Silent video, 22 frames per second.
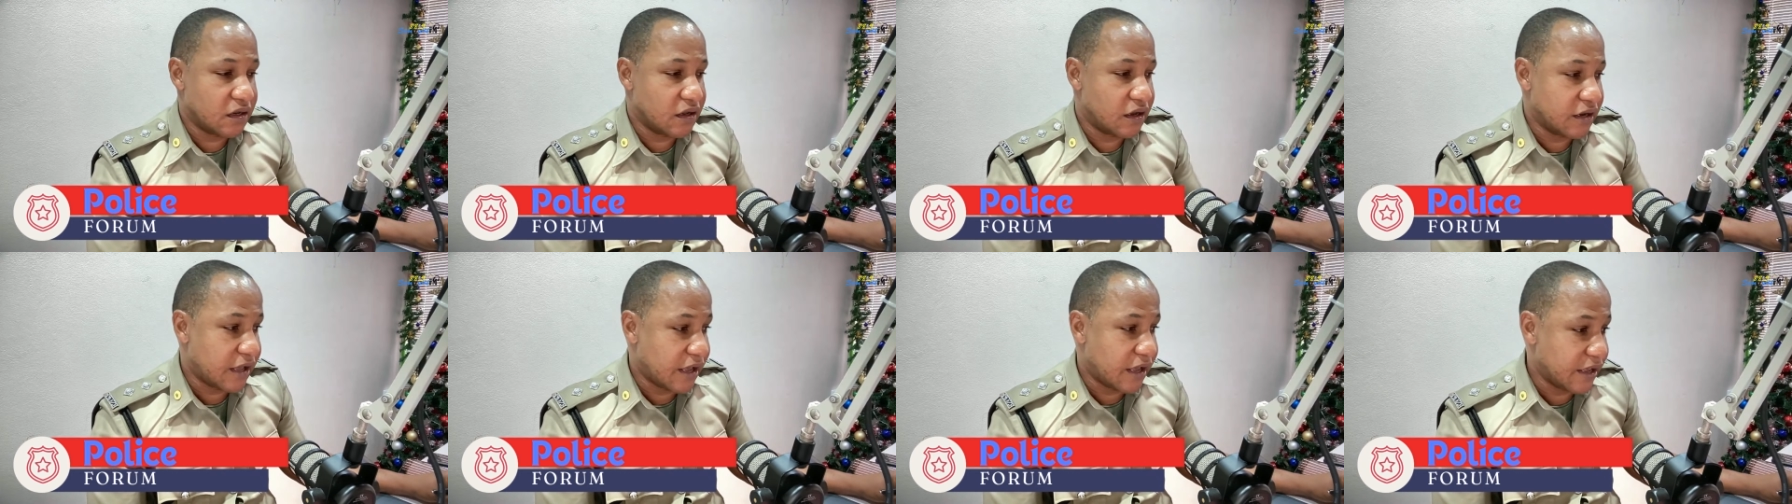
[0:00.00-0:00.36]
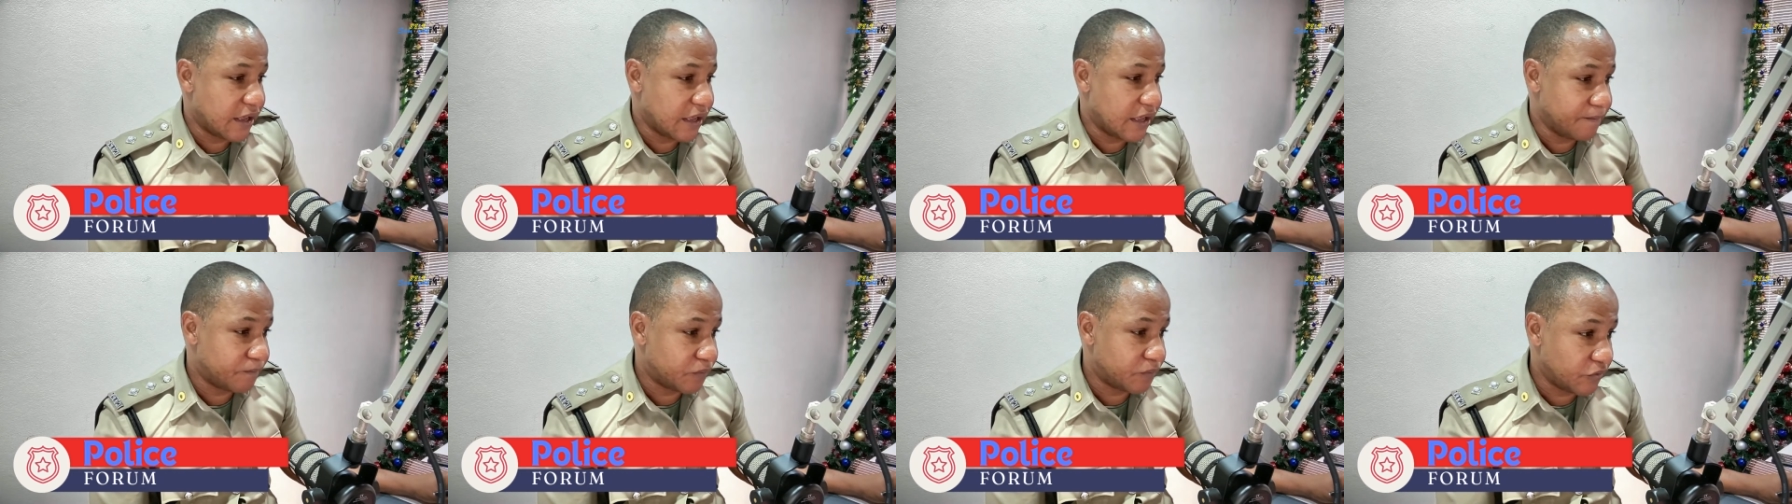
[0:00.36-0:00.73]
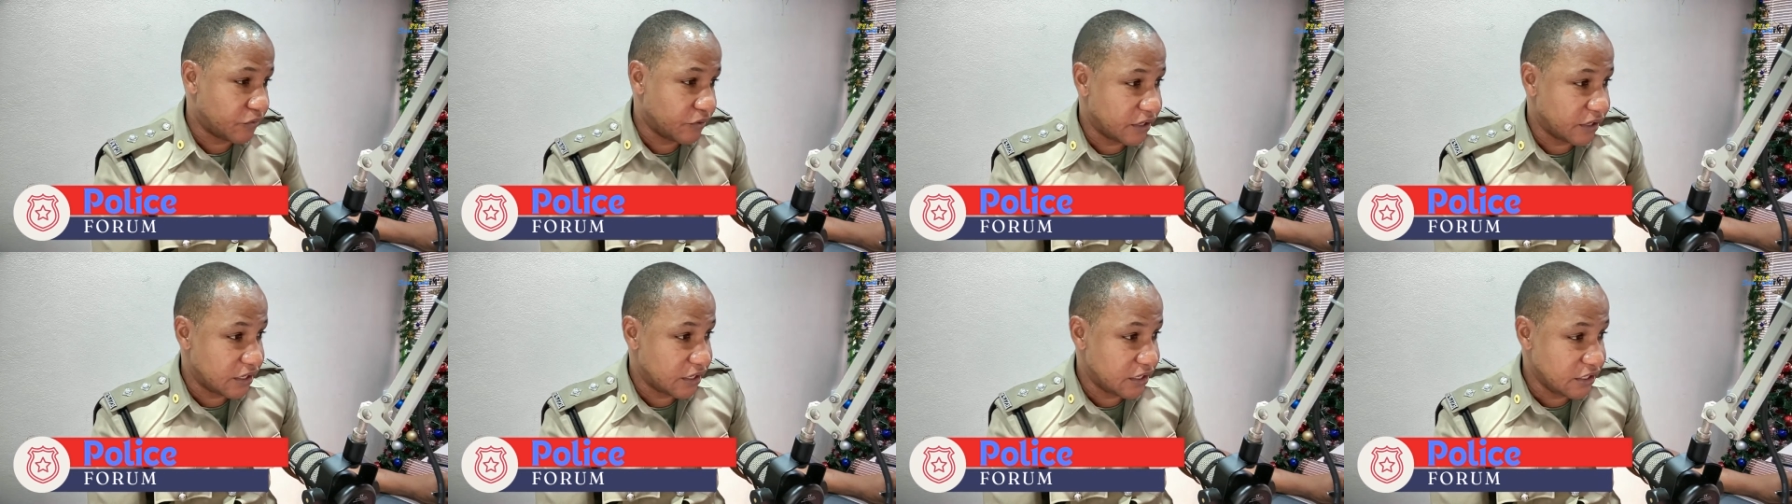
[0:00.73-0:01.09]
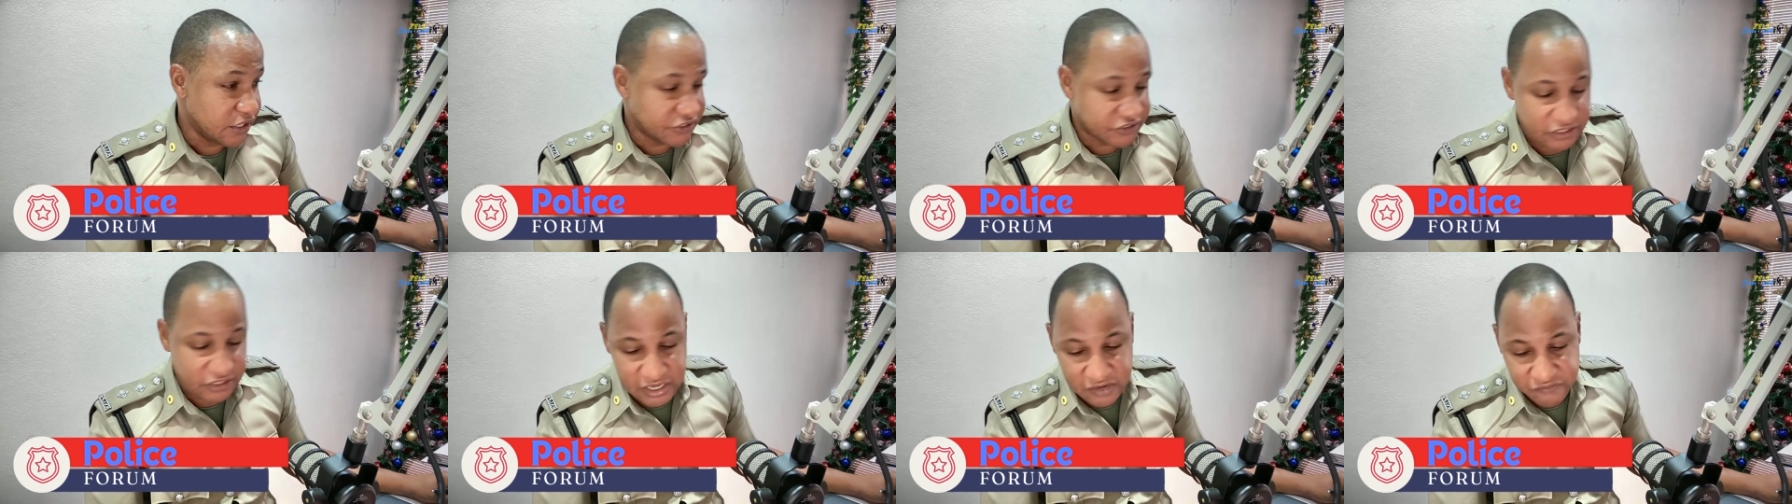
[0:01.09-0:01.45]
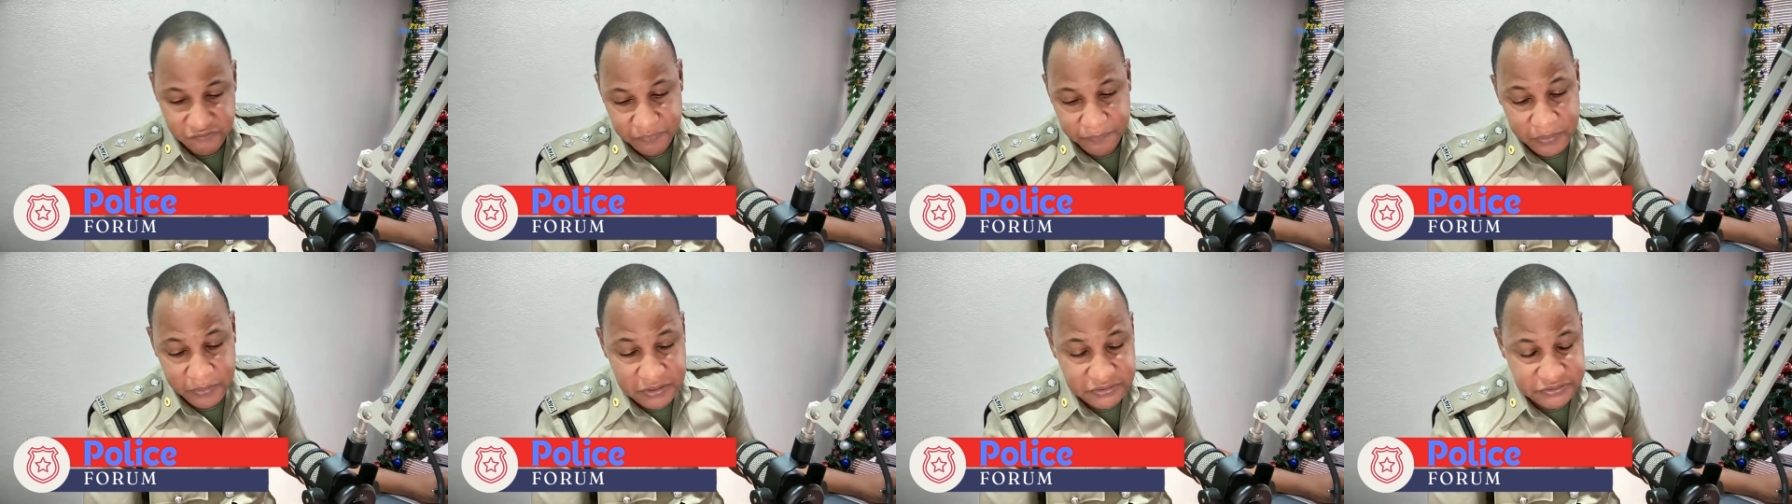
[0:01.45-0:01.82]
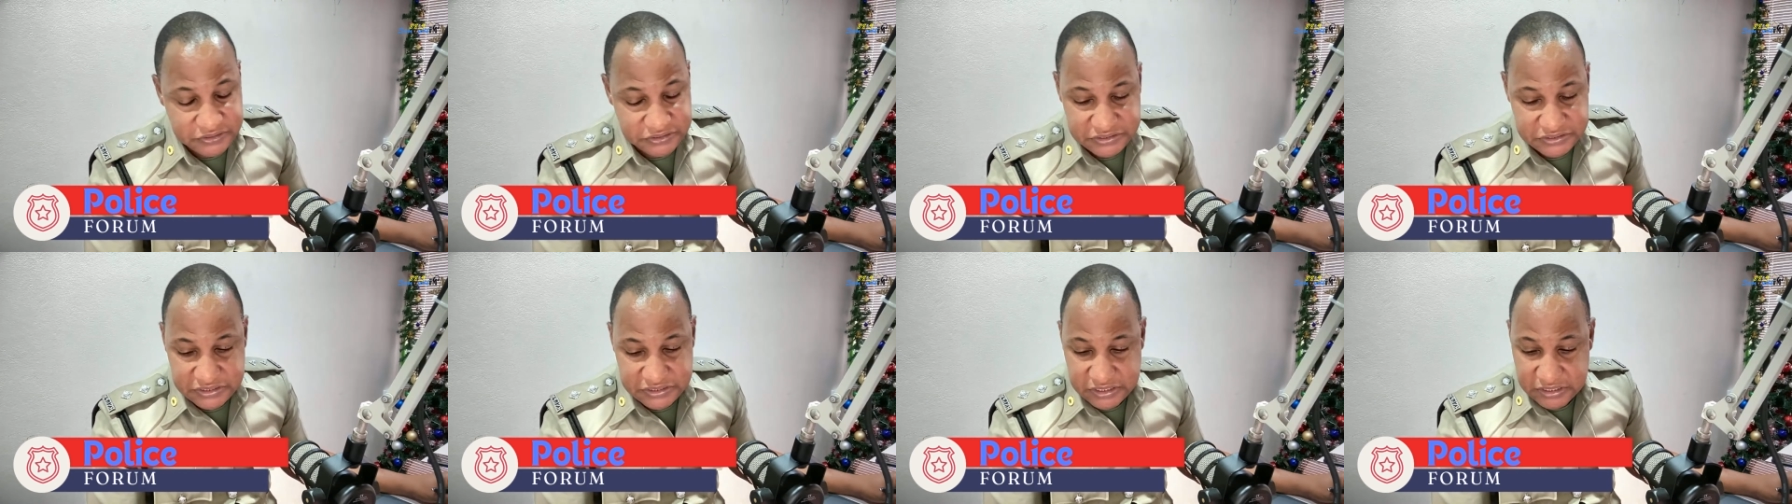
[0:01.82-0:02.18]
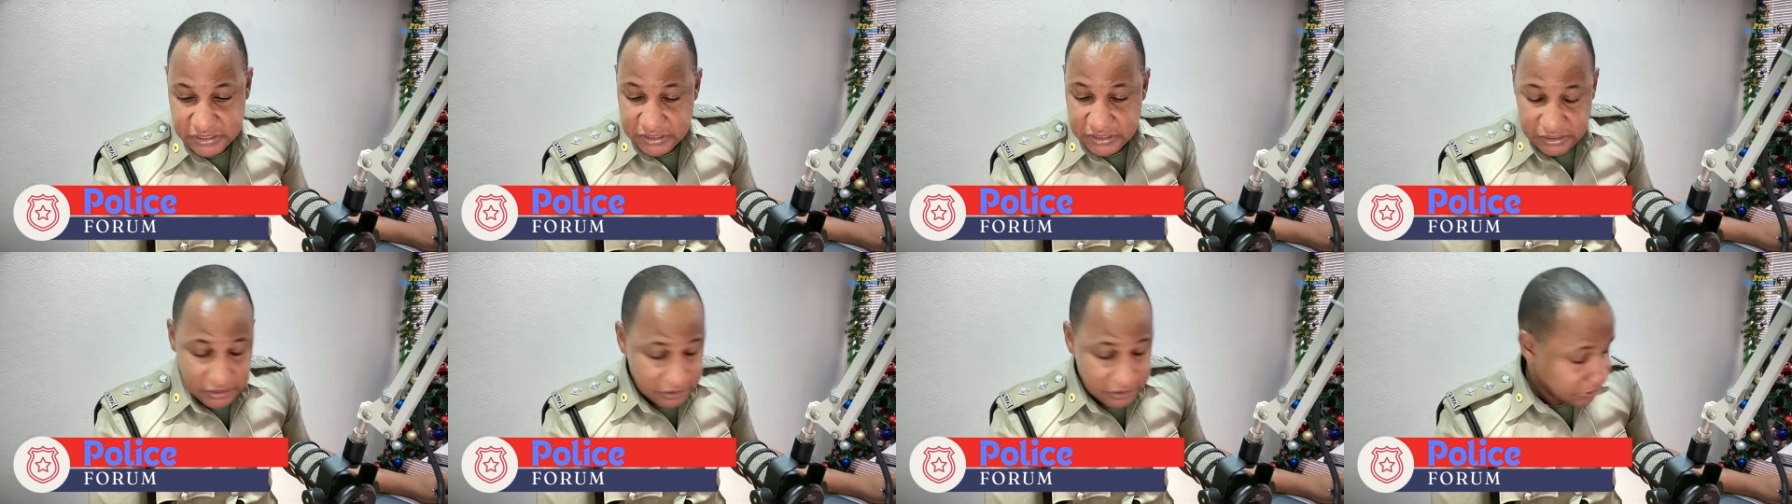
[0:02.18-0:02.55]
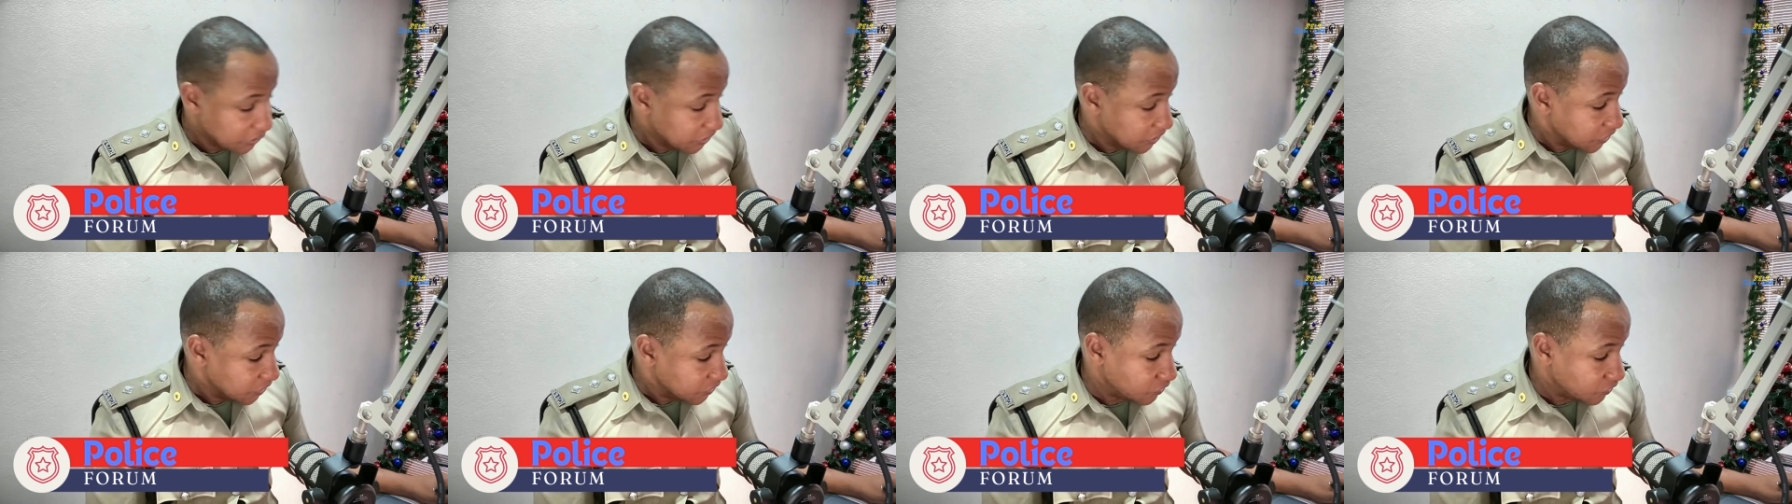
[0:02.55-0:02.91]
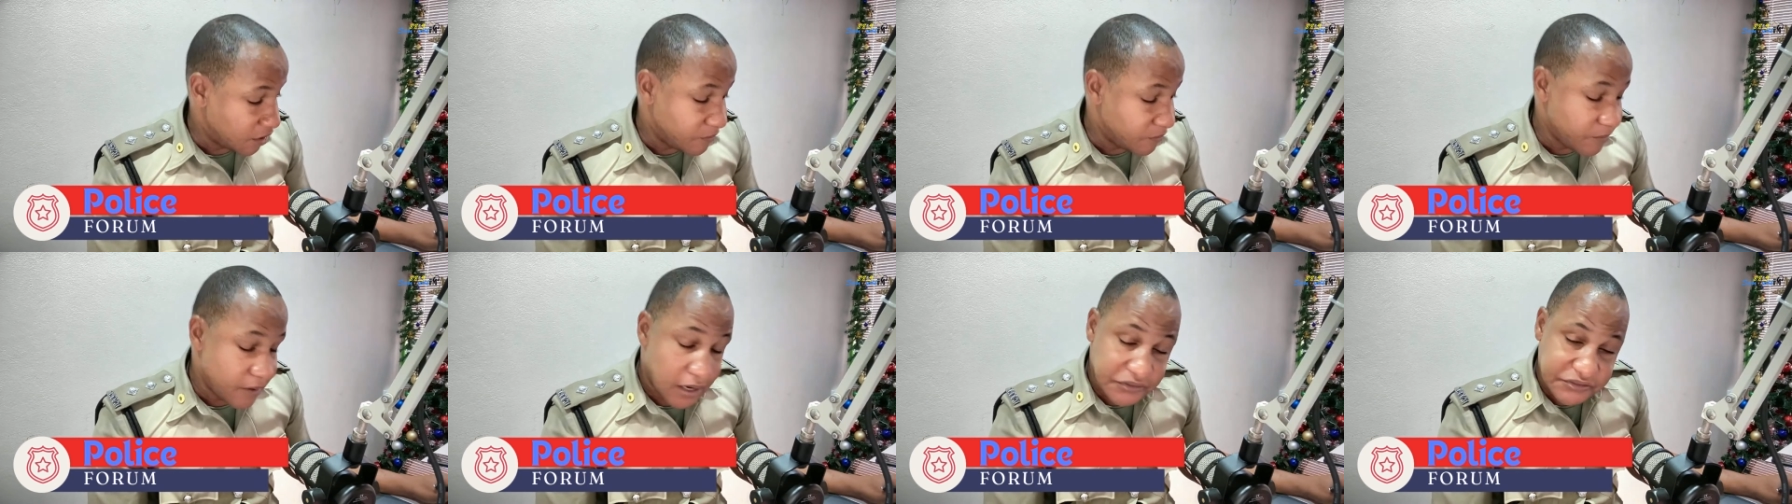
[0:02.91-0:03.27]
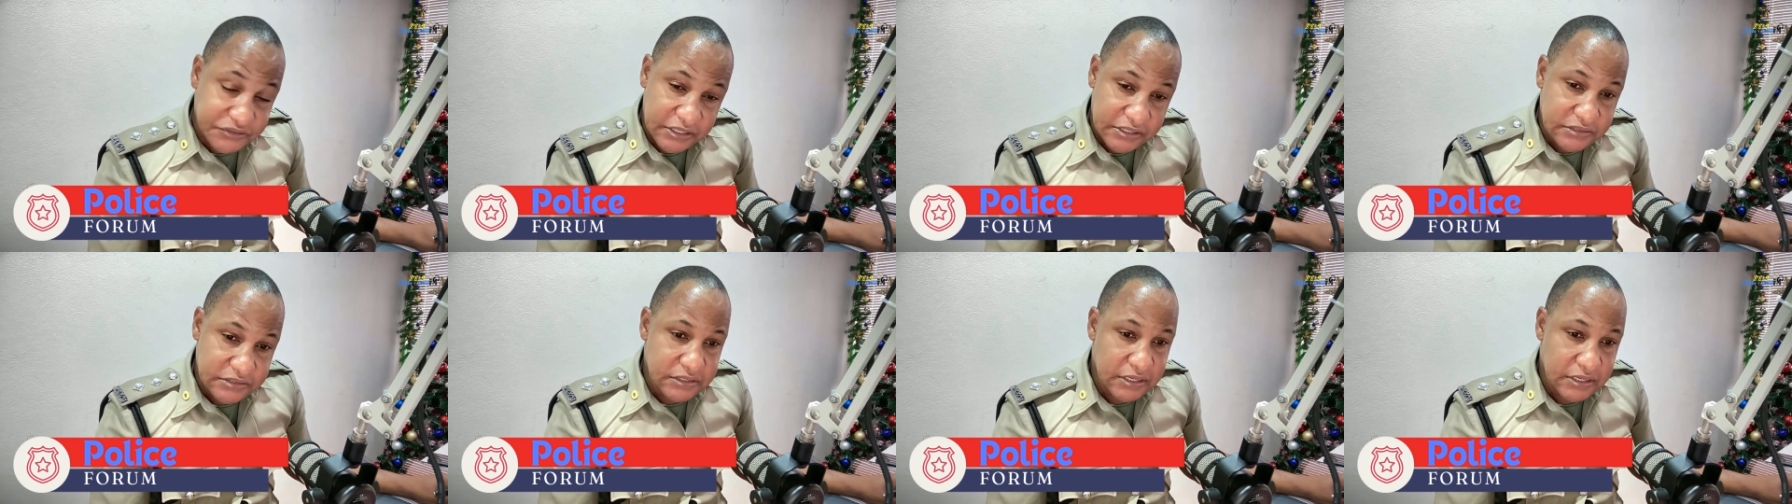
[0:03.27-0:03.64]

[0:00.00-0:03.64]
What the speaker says: and I employ each and every person to come out and,